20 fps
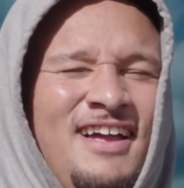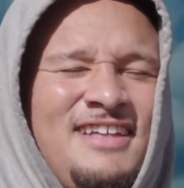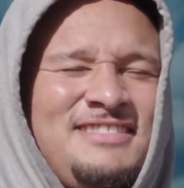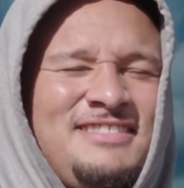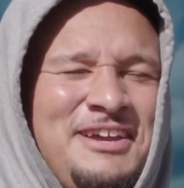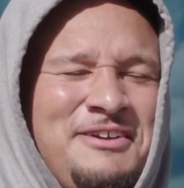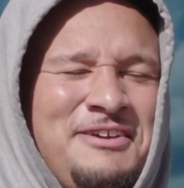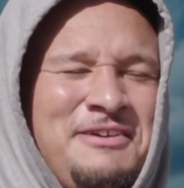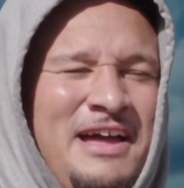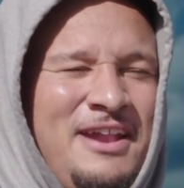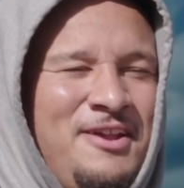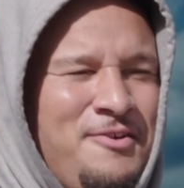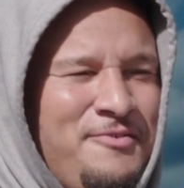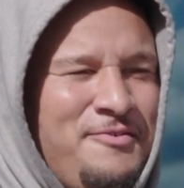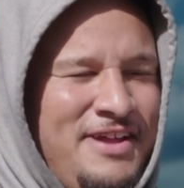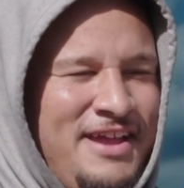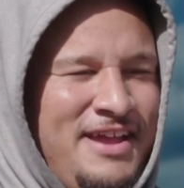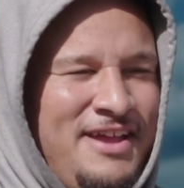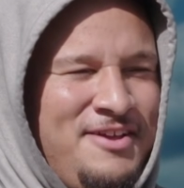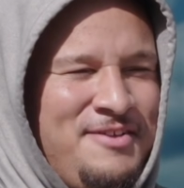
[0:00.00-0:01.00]
I think I'm kind of
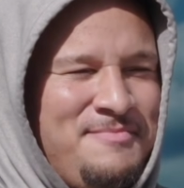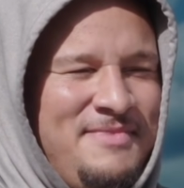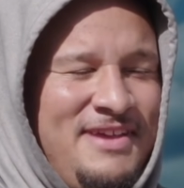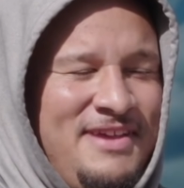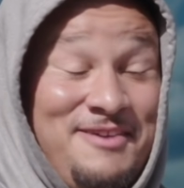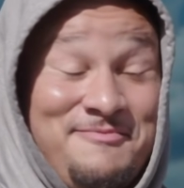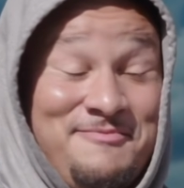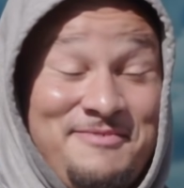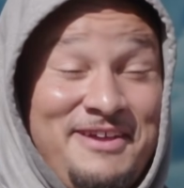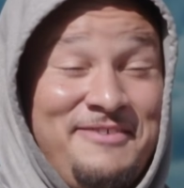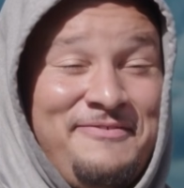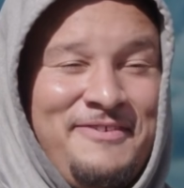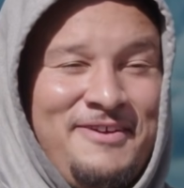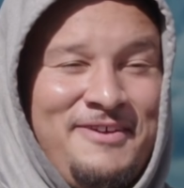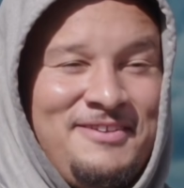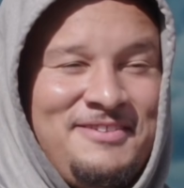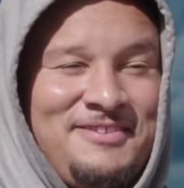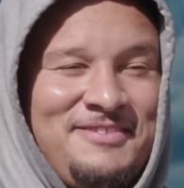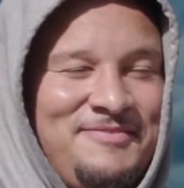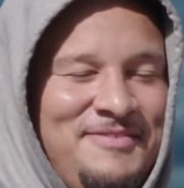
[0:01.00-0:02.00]
over that hump now, but at
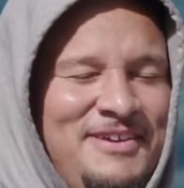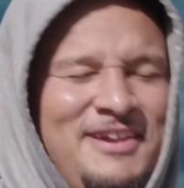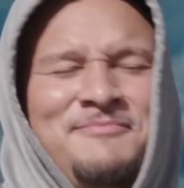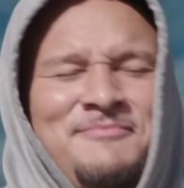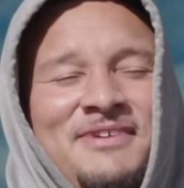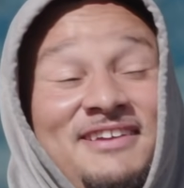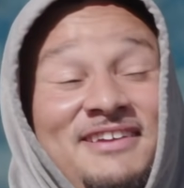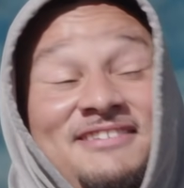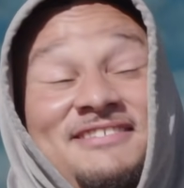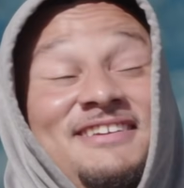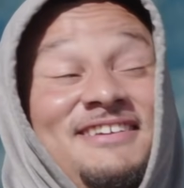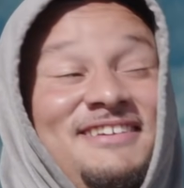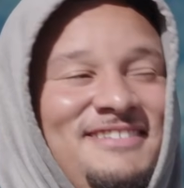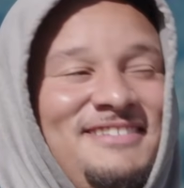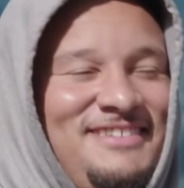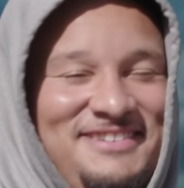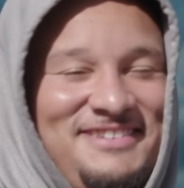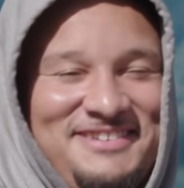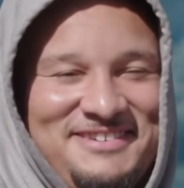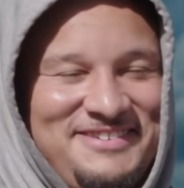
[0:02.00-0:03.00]
first, man, I'm like, dang,
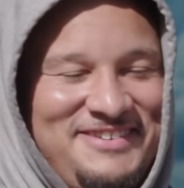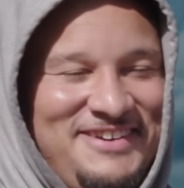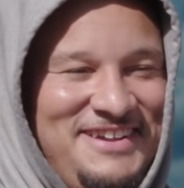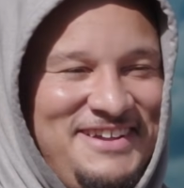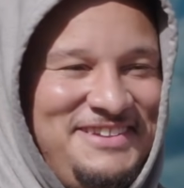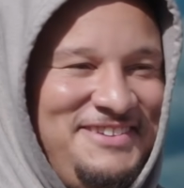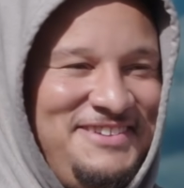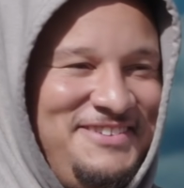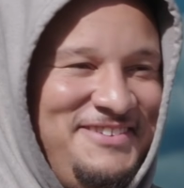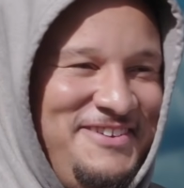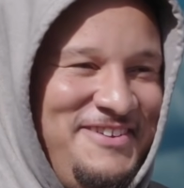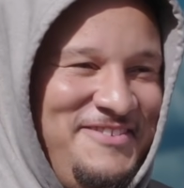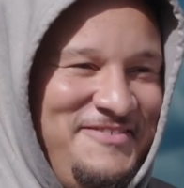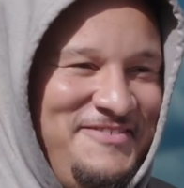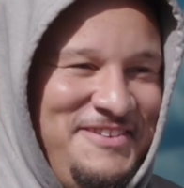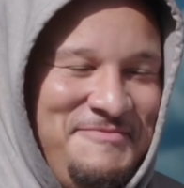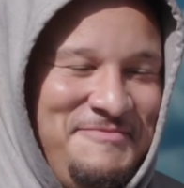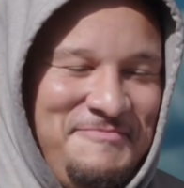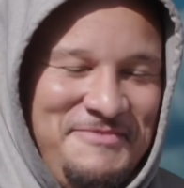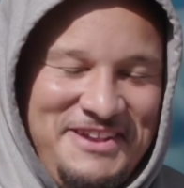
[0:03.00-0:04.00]
this is crazy. You know what I mean? Yeah.